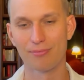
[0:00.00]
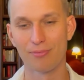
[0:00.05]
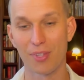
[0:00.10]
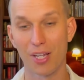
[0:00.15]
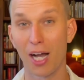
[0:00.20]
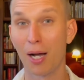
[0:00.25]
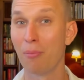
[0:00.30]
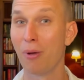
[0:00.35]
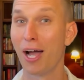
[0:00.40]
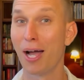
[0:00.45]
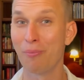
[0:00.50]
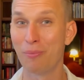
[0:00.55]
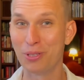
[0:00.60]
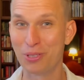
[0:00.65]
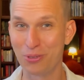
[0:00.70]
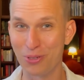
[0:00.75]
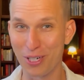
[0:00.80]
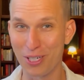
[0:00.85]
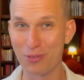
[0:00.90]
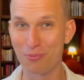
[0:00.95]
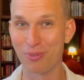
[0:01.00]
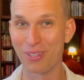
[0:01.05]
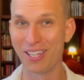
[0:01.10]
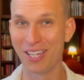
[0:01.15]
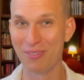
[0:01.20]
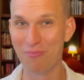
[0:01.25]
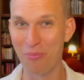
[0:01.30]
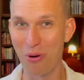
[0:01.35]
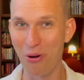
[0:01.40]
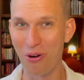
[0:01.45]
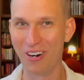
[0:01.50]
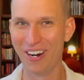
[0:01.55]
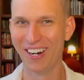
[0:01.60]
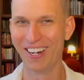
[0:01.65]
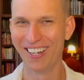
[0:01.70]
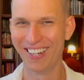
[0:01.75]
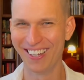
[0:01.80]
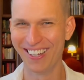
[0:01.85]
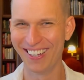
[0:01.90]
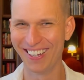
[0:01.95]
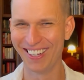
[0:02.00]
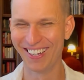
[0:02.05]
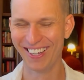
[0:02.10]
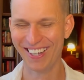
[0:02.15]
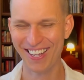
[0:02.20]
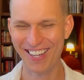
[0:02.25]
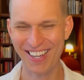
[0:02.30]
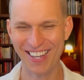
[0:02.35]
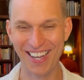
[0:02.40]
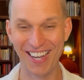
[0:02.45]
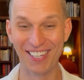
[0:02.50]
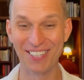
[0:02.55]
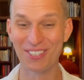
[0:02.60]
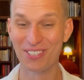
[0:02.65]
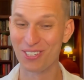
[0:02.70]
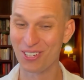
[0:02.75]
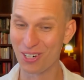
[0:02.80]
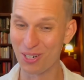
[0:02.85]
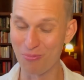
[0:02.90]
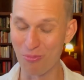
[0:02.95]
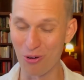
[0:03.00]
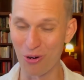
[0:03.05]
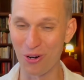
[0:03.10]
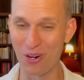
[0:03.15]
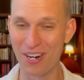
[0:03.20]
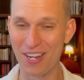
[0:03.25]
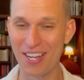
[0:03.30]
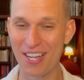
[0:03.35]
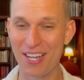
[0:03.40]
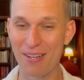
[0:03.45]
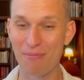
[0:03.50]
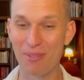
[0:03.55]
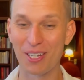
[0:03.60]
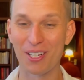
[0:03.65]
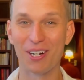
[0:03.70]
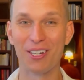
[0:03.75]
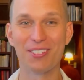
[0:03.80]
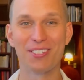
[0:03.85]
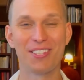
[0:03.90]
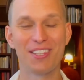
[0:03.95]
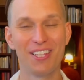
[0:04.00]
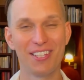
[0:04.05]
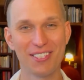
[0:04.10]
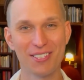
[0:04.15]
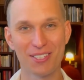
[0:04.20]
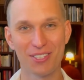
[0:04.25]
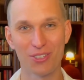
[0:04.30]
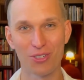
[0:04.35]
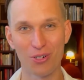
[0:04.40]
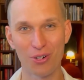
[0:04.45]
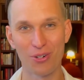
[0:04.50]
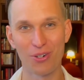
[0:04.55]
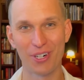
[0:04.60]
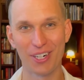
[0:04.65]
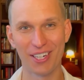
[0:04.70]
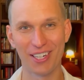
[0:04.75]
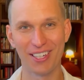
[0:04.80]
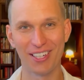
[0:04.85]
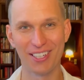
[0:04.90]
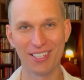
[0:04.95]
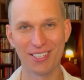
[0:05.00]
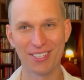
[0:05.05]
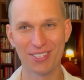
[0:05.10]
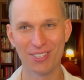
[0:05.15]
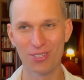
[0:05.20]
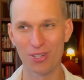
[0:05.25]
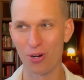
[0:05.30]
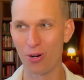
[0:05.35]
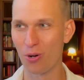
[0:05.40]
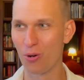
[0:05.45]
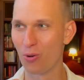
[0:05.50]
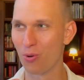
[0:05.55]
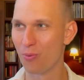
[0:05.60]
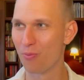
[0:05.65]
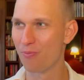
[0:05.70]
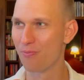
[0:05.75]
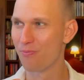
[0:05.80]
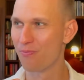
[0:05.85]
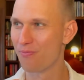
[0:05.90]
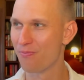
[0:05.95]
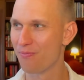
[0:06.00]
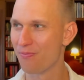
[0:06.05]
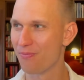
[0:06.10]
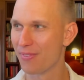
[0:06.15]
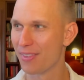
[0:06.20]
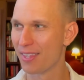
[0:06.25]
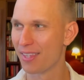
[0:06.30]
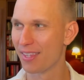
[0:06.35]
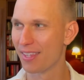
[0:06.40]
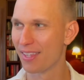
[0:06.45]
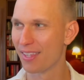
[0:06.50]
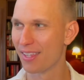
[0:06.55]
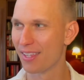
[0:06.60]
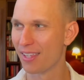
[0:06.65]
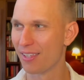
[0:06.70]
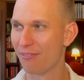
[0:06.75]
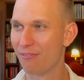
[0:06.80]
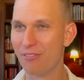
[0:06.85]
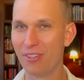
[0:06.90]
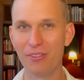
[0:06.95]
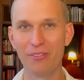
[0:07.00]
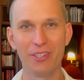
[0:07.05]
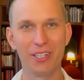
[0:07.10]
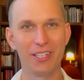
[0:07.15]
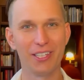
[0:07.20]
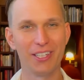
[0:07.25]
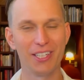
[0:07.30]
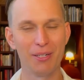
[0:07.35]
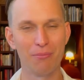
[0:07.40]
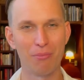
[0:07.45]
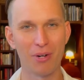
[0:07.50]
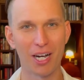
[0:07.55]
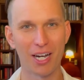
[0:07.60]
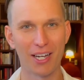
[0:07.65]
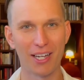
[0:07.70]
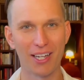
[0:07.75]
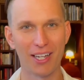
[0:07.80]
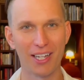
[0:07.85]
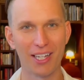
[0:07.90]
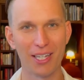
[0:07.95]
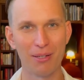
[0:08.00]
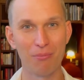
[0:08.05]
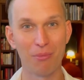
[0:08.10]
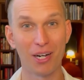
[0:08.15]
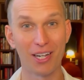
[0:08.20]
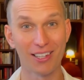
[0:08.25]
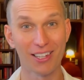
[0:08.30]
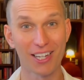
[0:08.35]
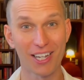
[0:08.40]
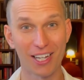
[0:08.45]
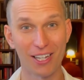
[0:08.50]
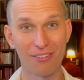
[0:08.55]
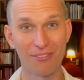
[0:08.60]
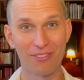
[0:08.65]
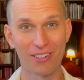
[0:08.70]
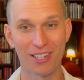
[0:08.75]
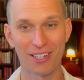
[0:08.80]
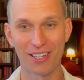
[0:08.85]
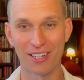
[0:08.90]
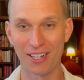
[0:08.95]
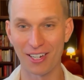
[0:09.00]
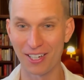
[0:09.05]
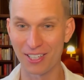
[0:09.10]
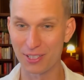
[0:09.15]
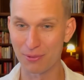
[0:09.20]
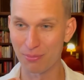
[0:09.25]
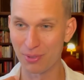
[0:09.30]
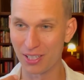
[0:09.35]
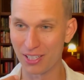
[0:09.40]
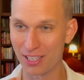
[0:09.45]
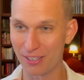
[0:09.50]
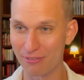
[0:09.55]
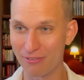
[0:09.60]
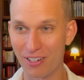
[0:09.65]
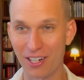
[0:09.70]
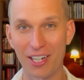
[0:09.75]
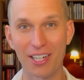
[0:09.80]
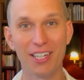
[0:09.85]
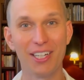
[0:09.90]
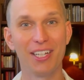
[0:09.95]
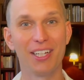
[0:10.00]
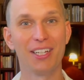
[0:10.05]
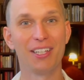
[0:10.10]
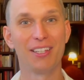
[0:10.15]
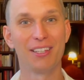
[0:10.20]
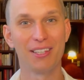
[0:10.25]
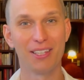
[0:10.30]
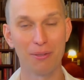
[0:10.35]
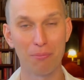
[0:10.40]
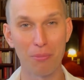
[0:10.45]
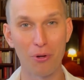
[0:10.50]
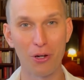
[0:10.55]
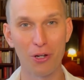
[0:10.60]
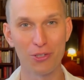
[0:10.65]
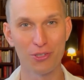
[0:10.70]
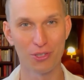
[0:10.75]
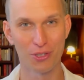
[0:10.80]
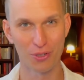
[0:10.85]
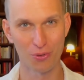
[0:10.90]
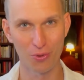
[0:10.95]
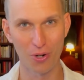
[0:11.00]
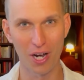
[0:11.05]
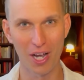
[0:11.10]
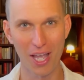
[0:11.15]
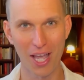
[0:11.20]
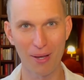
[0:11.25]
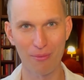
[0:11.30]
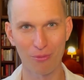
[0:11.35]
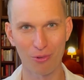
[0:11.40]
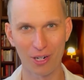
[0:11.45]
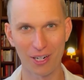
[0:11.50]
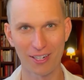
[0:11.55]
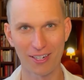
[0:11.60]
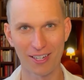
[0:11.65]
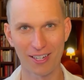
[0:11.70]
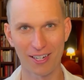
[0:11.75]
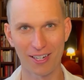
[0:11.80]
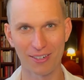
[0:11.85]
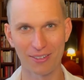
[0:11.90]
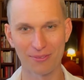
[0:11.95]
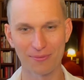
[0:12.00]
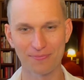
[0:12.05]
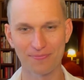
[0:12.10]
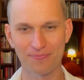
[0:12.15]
I'm happy to explain more and talk more, because this story is so vivid in my life, and it's been defining the person who I am right now